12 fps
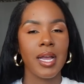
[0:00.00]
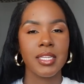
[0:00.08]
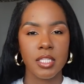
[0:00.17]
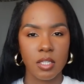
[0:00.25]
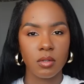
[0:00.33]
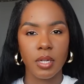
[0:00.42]
I
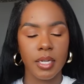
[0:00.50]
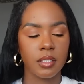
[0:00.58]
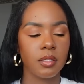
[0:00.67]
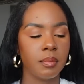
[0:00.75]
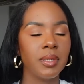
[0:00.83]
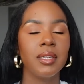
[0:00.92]
still
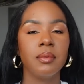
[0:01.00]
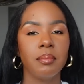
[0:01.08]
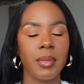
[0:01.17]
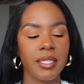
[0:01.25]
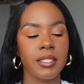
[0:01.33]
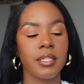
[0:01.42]
like to put
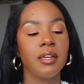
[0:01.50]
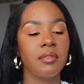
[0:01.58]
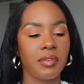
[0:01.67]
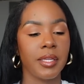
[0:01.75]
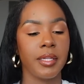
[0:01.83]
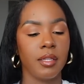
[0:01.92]
my
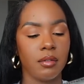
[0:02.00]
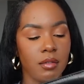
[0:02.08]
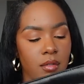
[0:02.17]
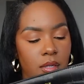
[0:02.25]
stuff in it.